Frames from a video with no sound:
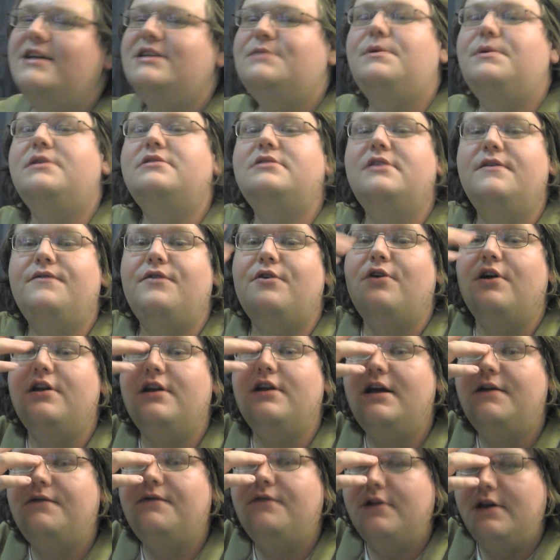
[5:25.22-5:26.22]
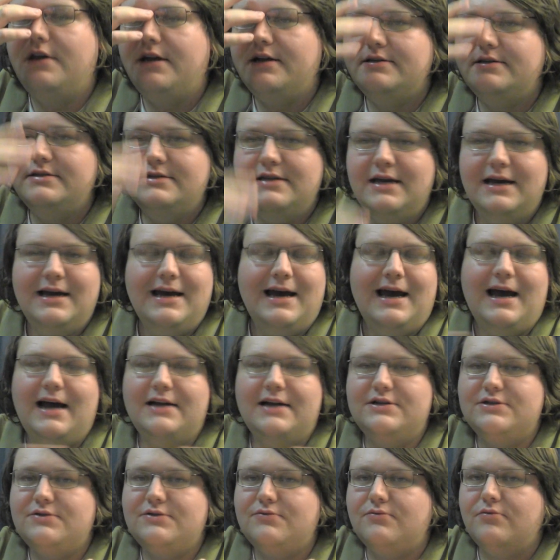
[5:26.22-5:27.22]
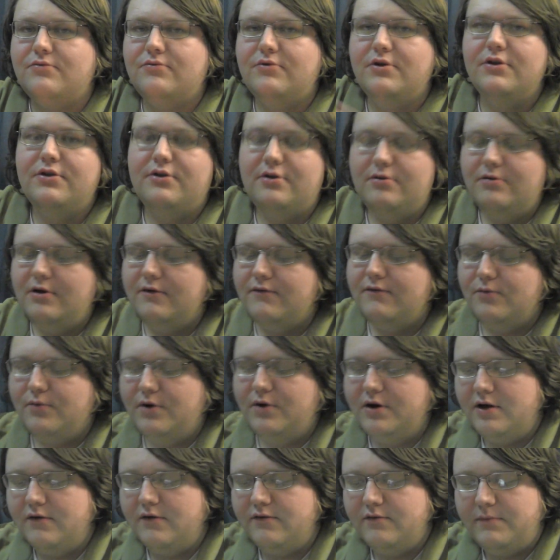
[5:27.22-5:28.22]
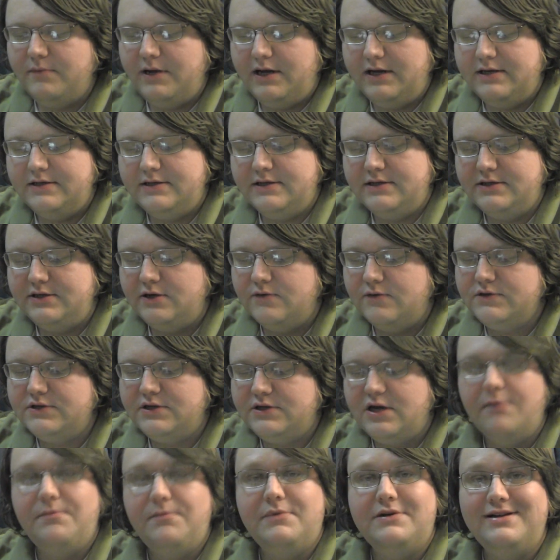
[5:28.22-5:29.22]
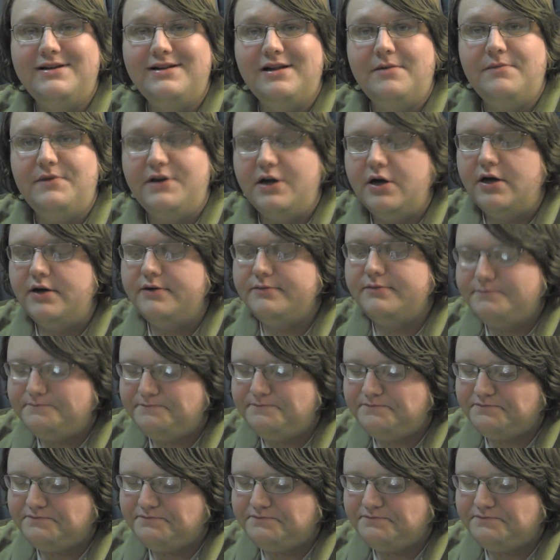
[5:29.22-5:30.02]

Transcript: especially if they're on Netflix, I just run through every one of them and uh, don't stop until I'm done.